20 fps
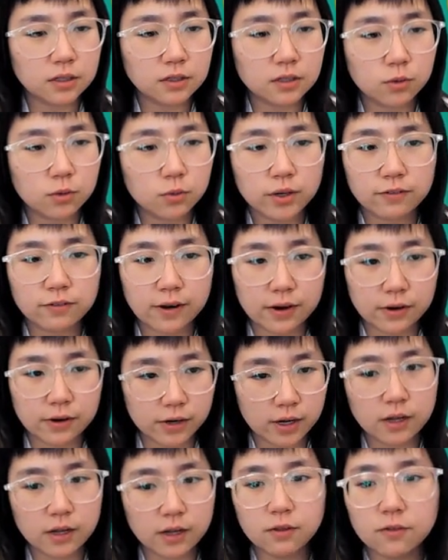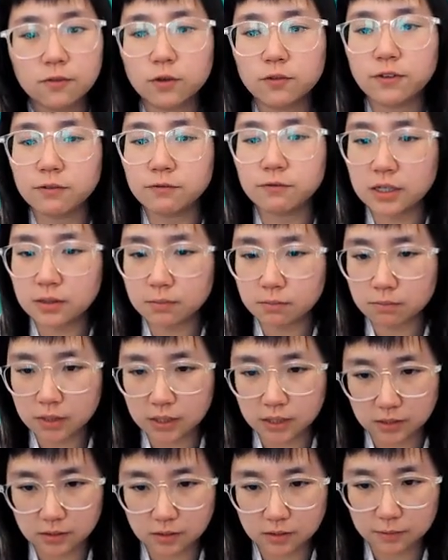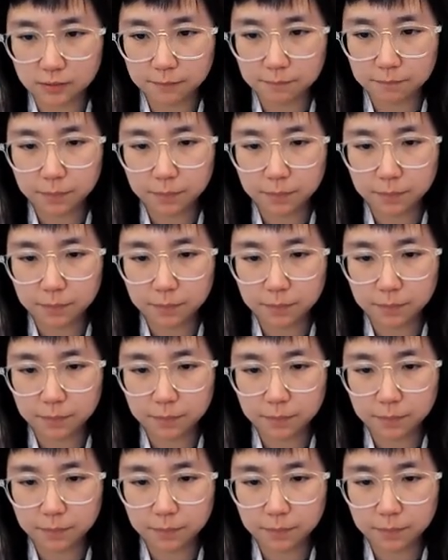degrees Fahrenheit for 15 minutes.